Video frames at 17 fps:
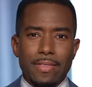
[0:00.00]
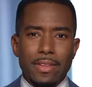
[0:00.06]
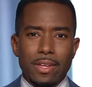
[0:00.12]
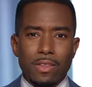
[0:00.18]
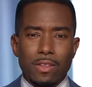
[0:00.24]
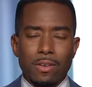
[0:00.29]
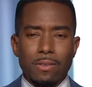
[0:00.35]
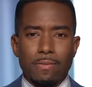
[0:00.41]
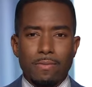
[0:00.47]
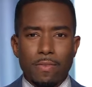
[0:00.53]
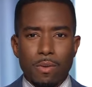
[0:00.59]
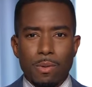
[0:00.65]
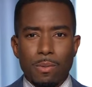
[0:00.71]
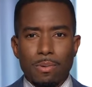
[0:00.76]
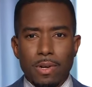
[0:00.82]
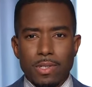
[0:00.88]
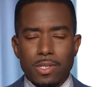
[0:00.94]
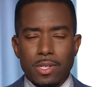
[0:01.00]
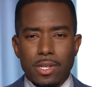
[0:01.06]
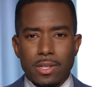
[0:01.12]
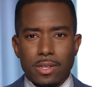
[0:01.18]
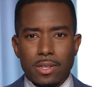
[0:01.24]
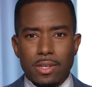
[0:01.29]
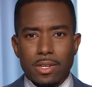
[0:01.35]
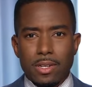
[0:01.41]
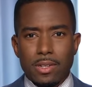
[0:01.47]
think the former
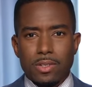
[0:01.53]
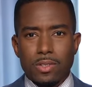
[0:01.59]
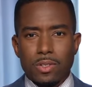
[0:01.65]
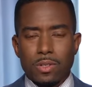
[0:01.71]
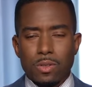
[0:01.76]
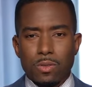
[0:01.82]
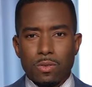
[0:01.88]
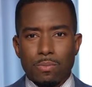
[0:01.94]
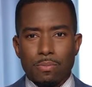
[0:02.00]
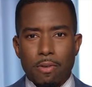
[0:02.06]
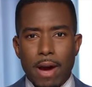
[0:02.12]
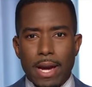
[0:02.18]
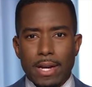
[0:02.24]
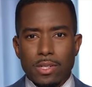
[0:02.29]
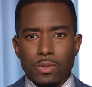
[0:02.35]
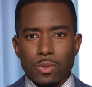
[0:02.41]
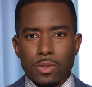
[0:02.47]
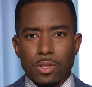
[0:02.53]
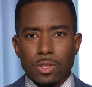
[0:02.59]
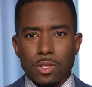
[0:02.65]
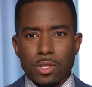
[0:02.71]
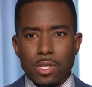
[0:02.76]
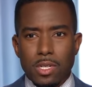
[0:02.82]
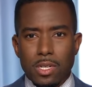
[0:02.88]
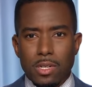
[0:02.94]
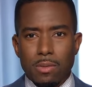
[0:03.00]
president needs to practice with
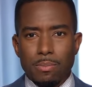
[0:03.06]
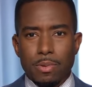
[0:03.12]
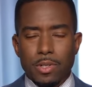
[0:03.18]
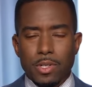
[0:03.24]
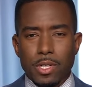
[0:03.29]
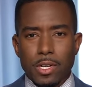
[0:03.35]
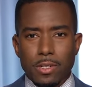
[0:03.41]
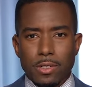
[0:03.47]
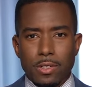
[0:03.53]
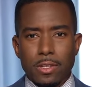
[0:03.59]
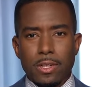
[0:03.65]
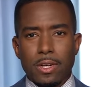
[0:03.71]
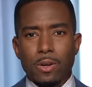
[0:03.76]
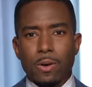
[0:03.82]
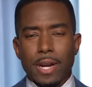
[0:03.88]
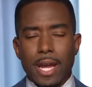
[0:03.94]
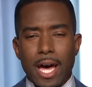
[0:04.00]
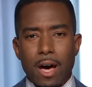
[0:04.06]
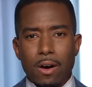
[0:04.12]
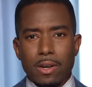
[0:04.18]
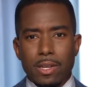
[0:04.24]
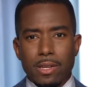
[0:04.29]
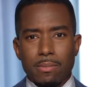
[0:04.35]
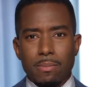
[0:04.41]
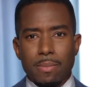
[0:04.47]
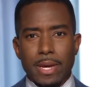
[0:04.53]
his team, particularly on
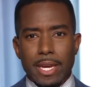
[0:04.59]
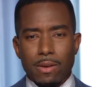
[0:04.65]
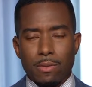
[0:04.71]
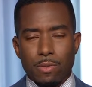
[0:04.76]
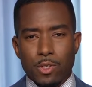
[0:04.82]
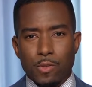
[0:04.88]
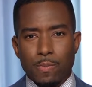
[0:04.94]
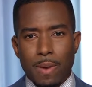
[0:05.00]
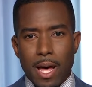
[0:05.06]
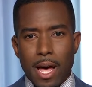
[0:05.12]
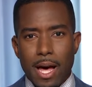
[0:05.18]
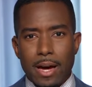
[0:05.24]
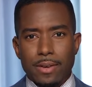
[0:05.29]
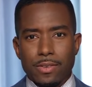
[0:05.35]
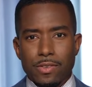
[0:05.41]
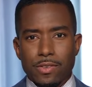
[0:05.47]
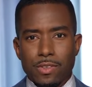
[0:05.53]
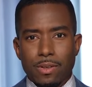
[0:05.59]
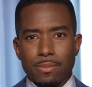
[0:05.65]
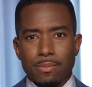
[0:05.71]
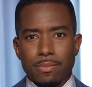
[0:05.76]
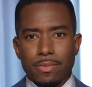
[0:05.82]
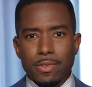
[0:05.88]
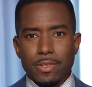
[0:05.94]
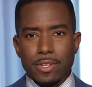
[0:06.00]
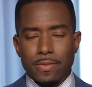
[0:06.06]
how he may respond to
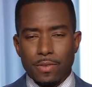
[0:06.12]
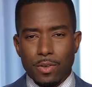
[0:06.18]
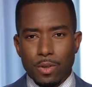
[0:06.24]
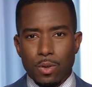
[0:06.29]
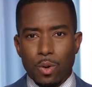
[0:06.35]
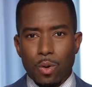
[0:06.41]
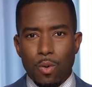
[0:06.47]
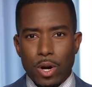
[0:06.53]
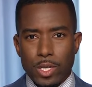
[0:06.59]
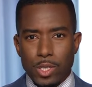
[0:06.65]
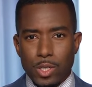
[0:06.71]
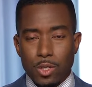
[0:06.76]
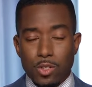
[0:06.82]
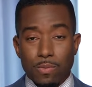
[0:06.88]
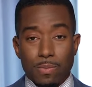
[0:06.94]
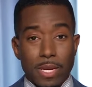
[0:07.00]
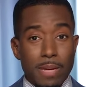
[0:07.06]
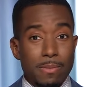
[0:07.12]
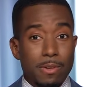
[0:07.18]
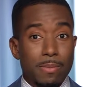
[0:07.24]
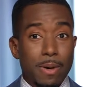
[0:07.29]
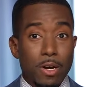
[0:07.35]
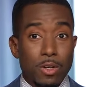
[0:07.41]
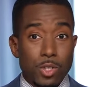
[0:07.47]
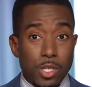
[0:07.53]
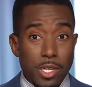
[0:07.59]
some difficult questions,
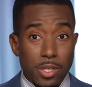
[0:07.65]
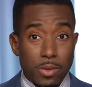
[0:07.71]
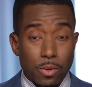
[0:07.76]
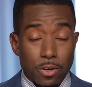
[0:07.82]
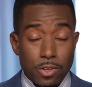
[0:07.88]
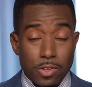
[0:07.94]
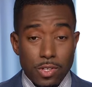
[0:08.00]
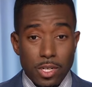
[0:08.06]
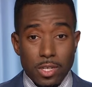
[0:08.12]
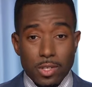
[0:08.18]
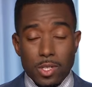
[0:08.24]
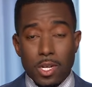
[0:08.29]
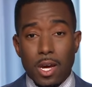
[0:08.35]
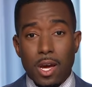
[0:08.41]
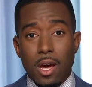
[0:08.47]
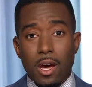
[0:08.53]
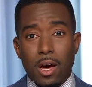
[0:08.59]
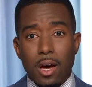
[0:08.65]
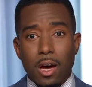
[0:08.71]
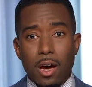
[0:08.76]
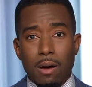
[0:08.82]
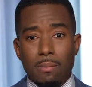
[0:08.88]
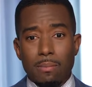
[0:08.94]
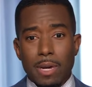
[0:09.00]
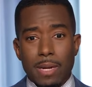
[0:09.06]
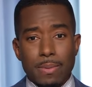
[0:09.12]
maybe about January 6th,
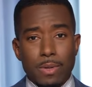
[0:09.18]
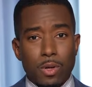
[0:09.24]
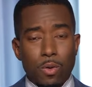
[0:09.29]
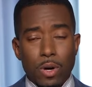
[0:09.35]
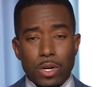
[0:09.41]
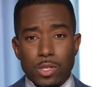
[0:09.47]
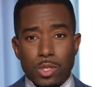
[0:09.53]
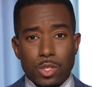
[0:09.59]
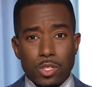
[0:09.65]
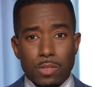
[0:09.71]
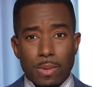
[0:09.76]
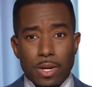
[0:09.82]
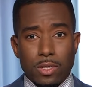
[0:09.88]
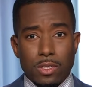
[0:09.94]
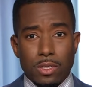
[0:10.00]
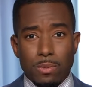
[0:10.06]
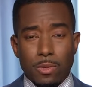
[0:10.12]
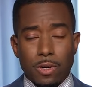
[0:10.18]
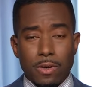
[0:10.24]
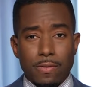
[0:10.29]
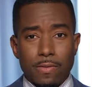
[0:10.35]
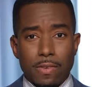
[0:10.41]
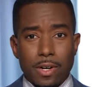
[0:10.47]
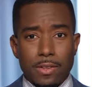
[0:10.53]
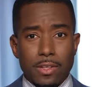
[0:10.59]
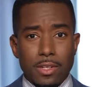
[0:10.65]
maybe questions about some
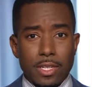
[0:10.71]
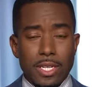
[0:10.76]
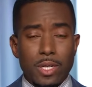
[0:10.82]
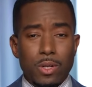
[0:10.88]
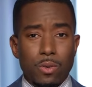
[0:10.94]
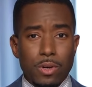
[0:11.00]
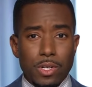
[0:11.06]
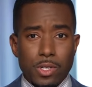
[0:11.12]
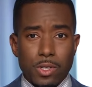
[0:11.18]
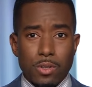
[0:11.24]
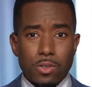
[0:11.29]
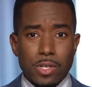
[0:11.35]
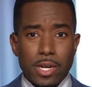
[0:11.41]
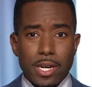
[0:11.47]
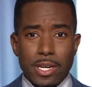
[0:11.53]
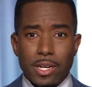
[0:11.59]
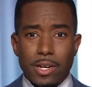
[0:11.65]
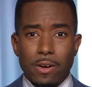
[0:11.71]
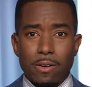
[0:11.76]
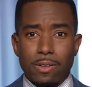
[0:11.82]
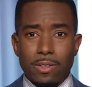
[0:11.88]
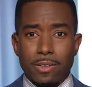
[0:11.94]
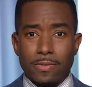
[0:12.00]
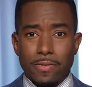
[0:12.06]
of the legal issues that he currently